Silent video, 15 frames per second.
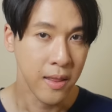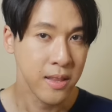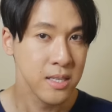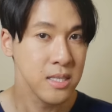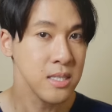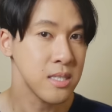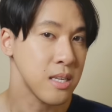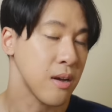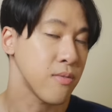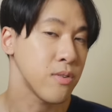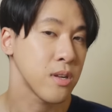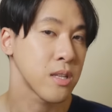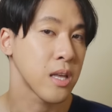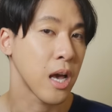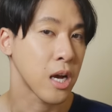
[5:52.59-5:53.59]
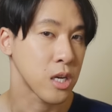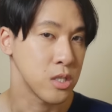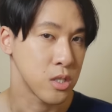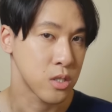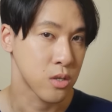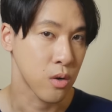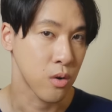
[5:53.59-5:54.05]
And this is definitely a
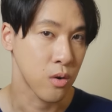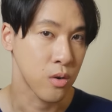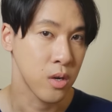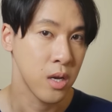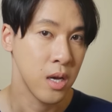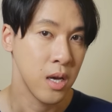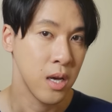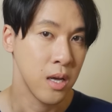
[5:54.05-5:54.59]
concern.